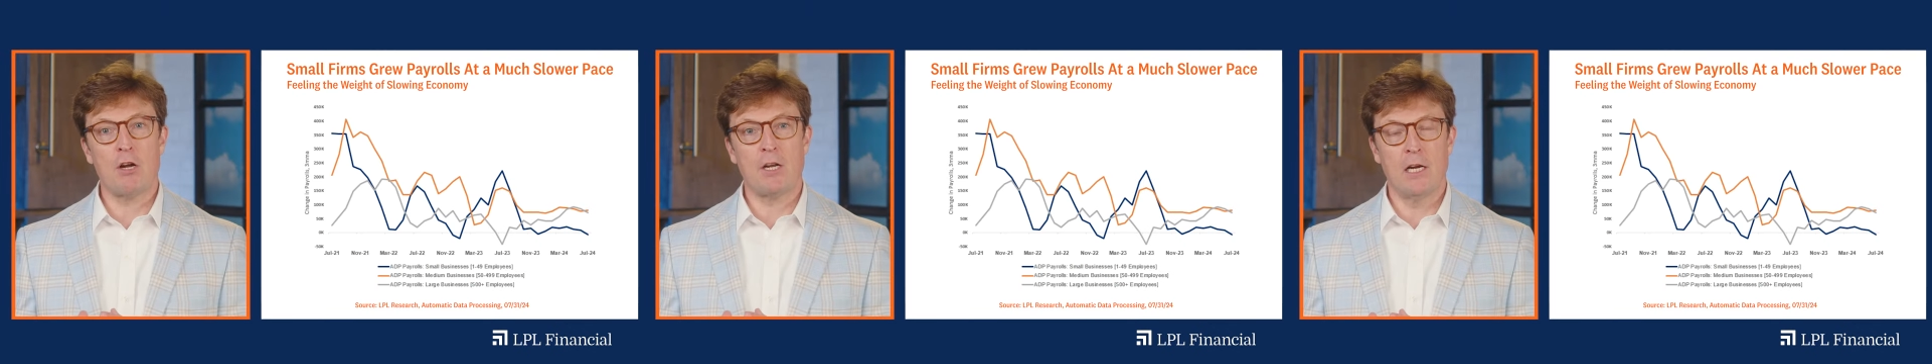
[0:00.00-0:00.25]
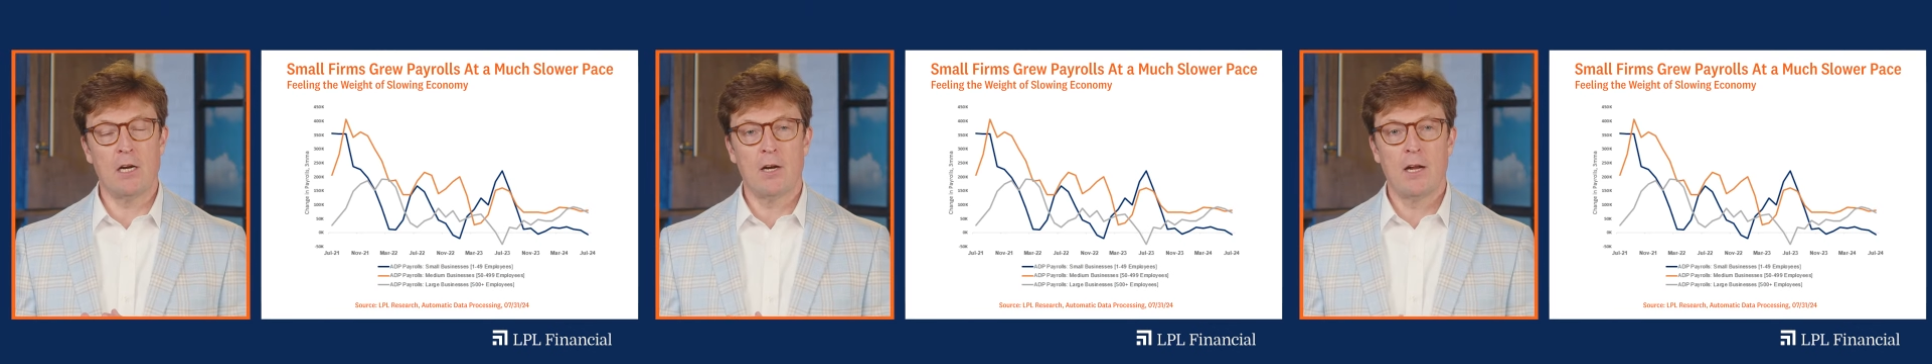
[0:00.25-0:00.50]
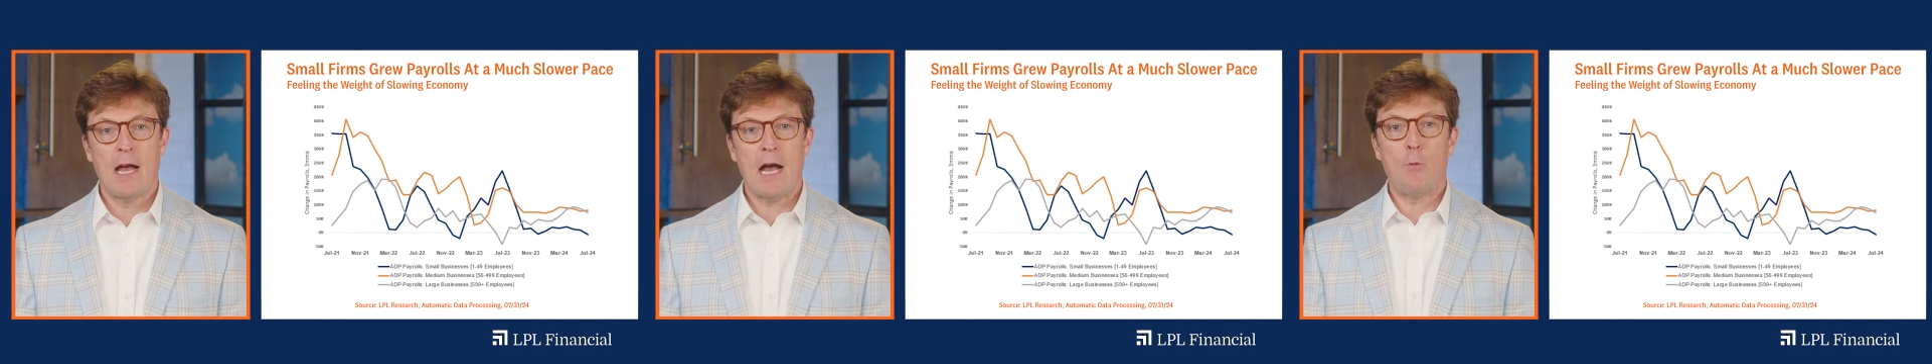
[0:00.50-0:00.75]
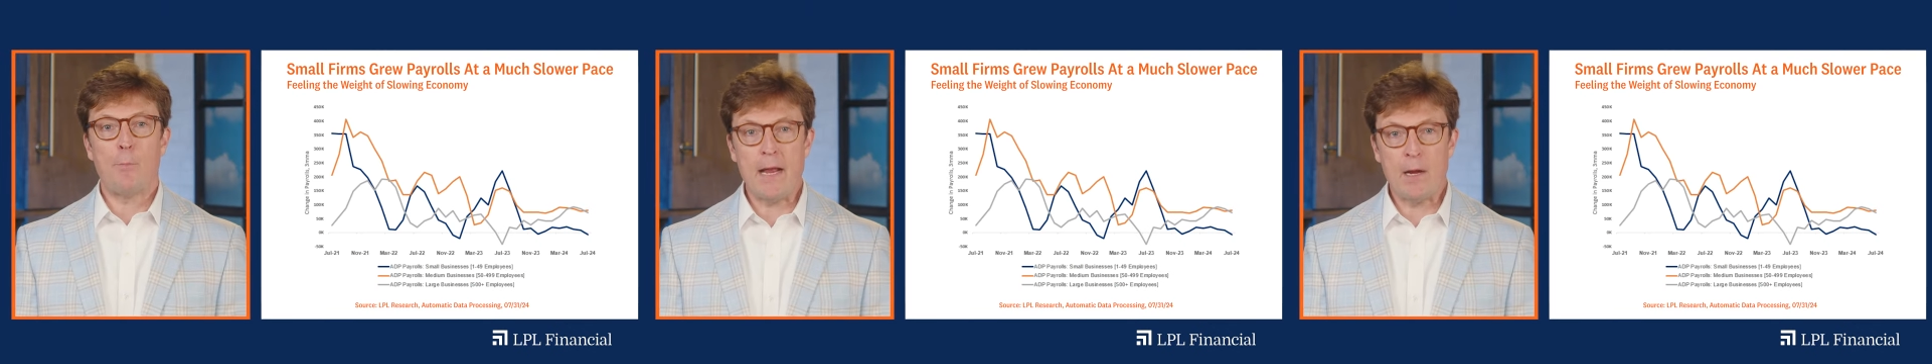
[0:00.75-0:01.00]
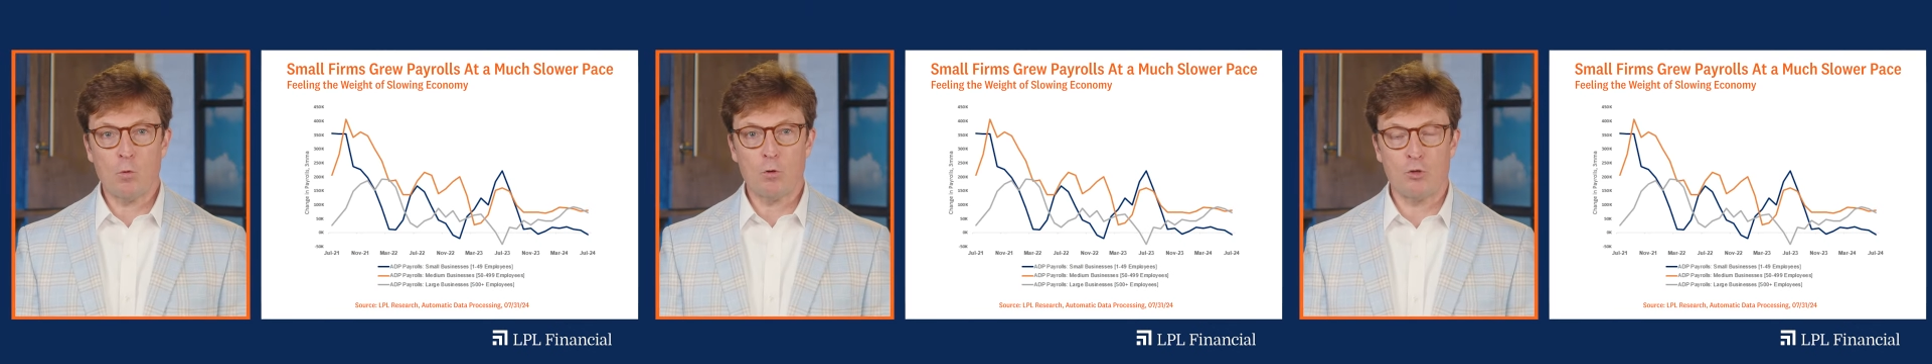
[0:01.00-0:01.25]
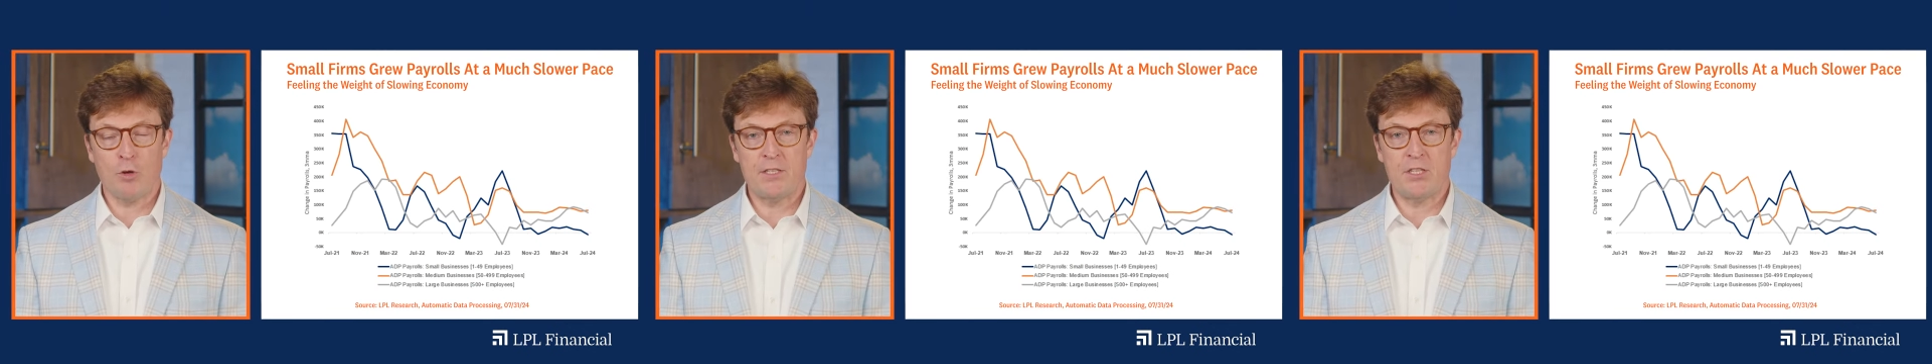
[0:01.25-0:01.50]
here how payroll
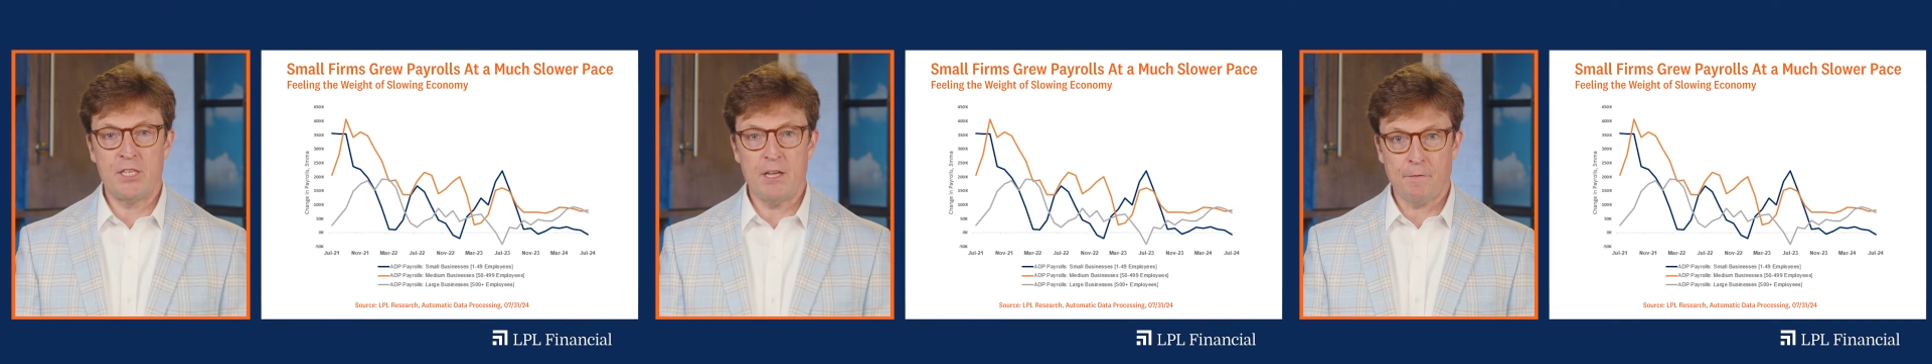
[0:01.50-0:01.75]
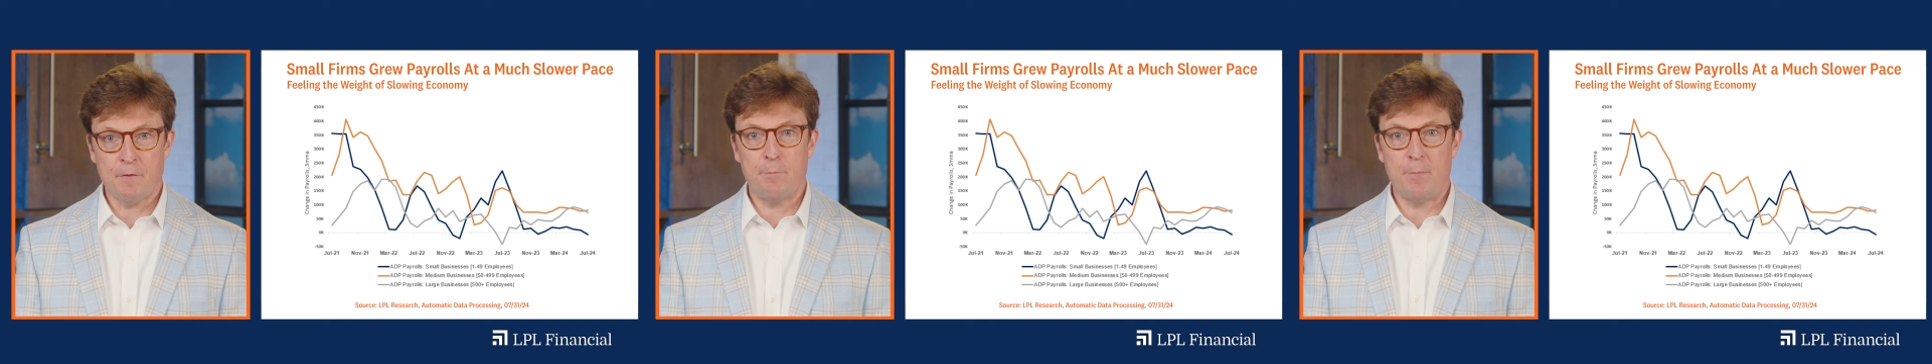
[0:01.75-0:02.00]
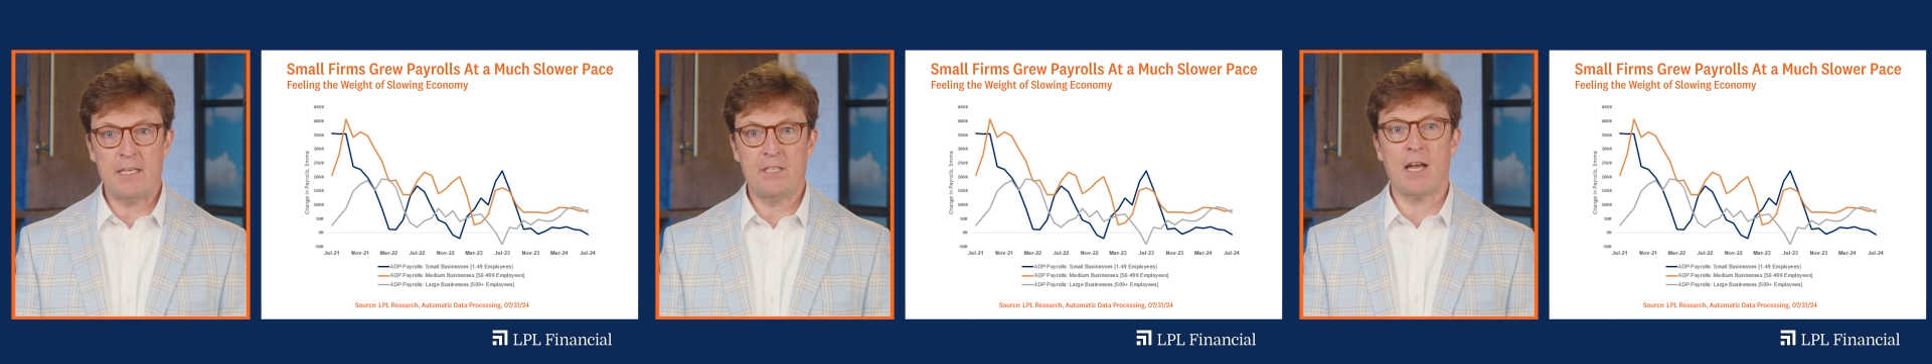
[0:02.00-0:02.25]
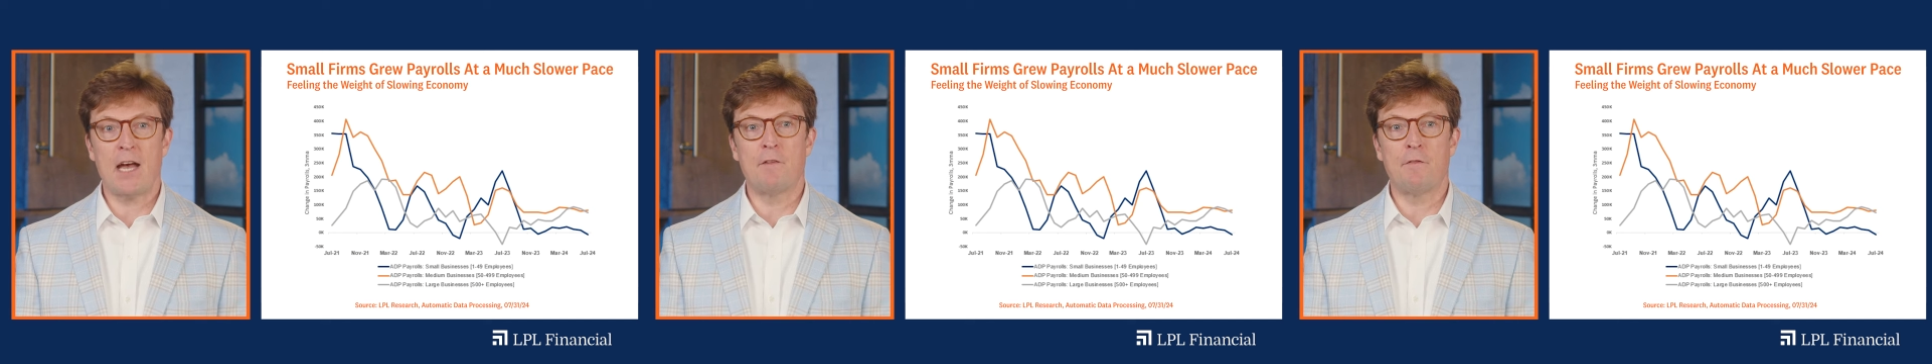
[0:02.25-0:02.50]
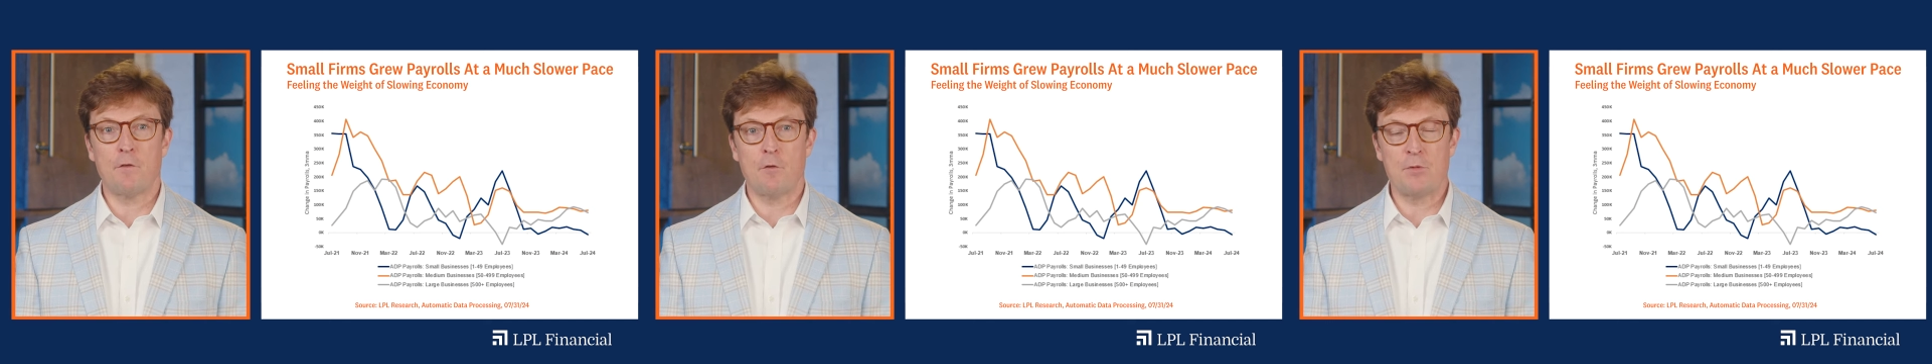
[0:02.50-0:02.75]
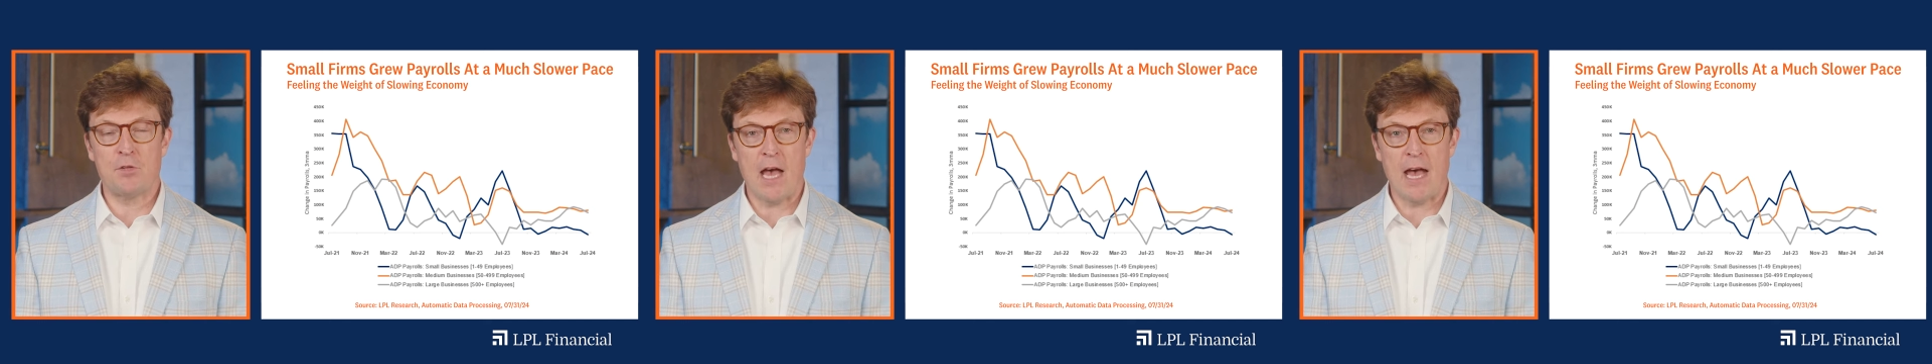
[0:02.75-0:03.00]
trends differ based on
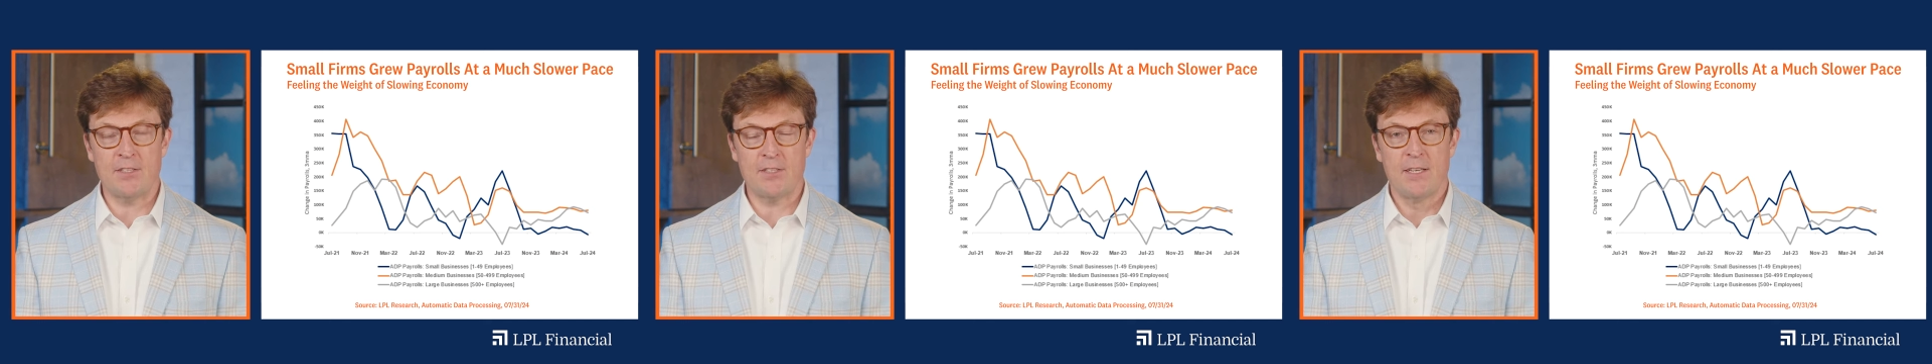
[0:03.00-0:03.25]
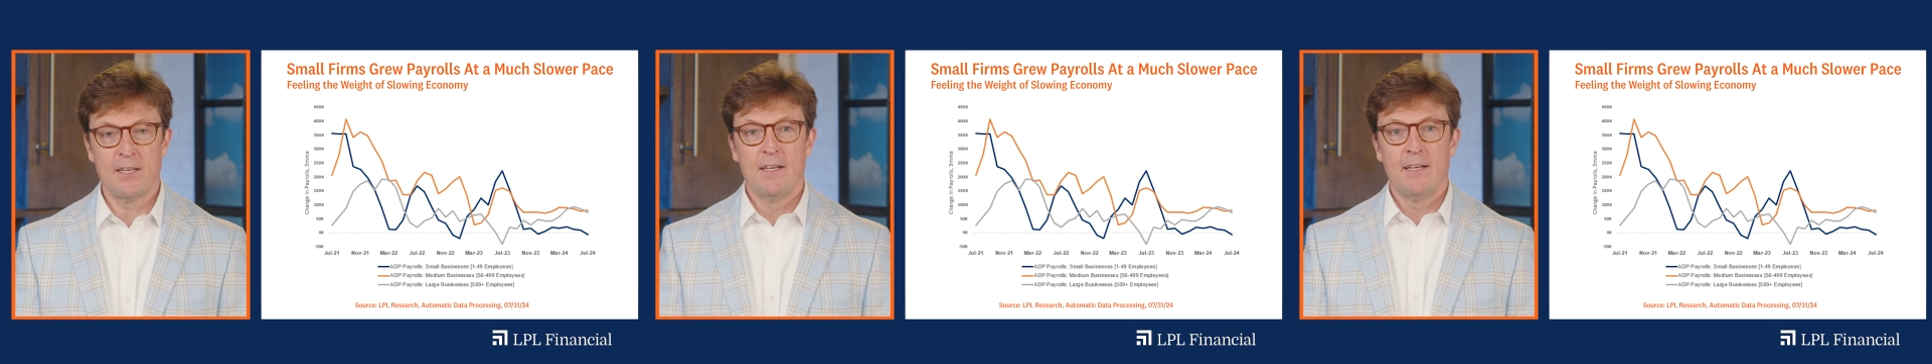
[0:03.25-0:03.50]
firm size.